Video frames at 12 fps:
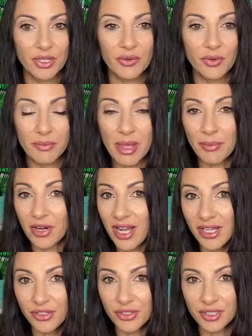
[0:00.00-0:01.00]
Remember,
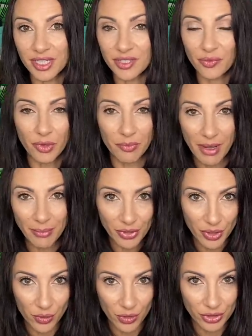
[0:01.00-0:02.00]
Hunter doesn't remember
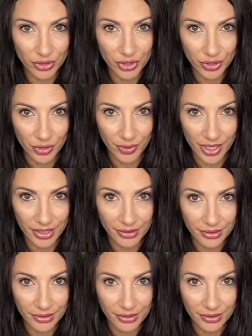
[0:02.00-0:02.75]
the orange soda.